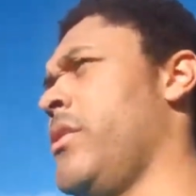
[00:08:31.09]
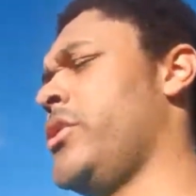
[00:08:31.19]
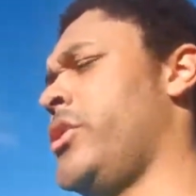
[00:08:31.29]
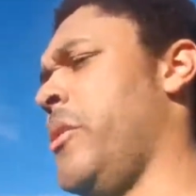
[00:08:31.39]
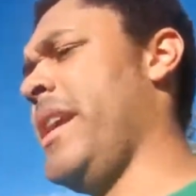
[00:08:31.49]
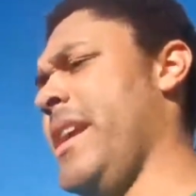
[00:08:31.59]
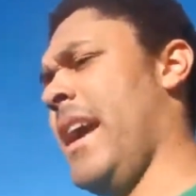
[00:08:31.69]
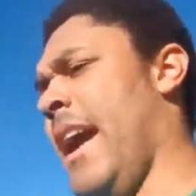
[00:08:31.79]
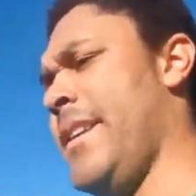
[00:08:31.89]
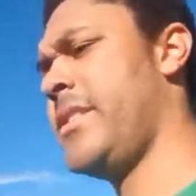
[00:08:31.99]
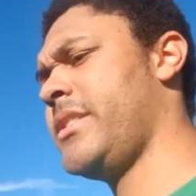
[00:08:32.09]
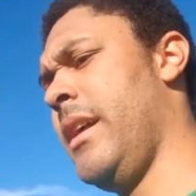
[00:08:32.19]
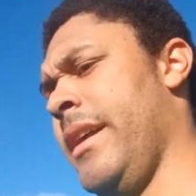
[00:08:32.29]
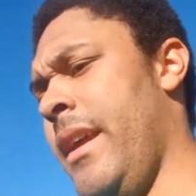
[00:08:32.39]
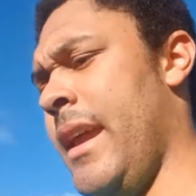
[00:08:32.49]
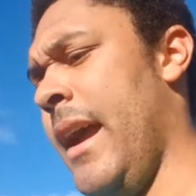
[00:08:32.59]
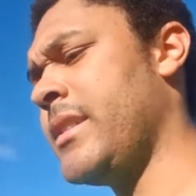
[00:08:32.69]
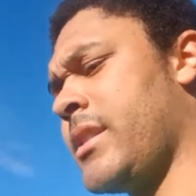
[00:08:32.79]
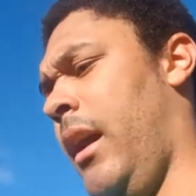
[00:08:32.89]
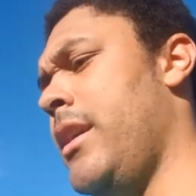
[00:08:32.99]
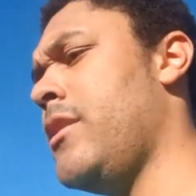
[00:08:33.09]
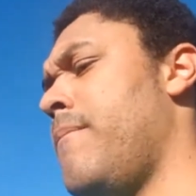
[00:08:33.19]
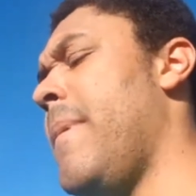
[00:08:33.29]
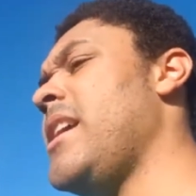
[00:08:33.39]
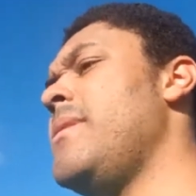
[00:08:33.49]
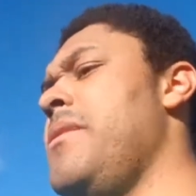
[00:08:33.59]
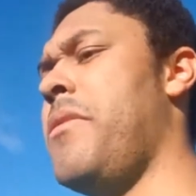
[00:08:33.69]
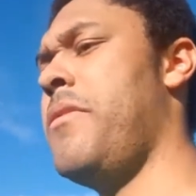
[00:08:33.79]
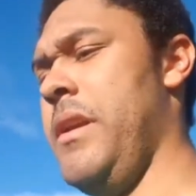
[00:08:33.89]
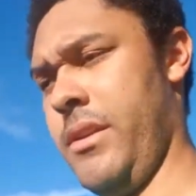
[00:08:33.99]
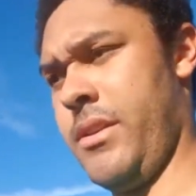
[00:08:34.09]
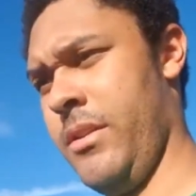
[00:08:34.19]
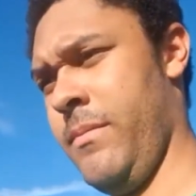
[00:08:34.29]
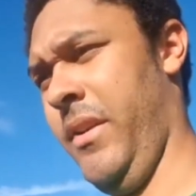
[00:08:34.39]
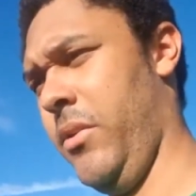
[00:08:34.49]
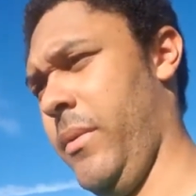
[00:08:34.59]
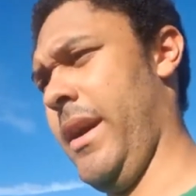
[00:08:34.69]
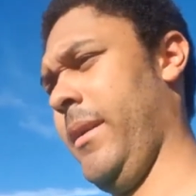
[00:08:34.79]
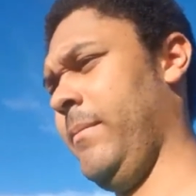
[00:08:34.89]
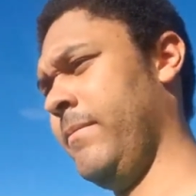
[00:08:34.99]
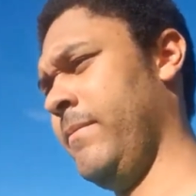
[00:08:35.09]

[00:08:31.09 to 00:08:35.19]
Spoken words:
So it has kind of made me think, in a way.